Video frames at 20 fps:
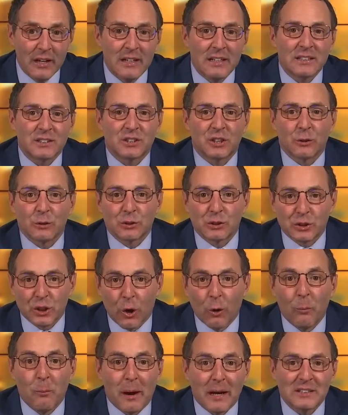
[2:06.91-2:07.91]
So
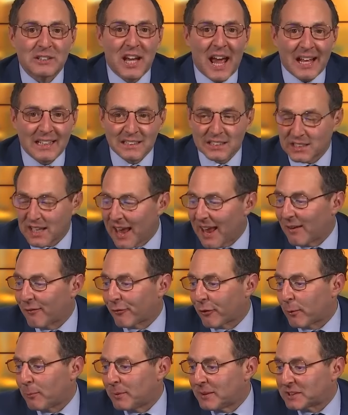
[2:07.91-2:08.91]
much at stake
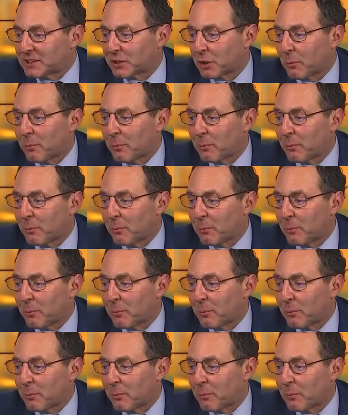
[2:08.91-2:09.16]
for Mr.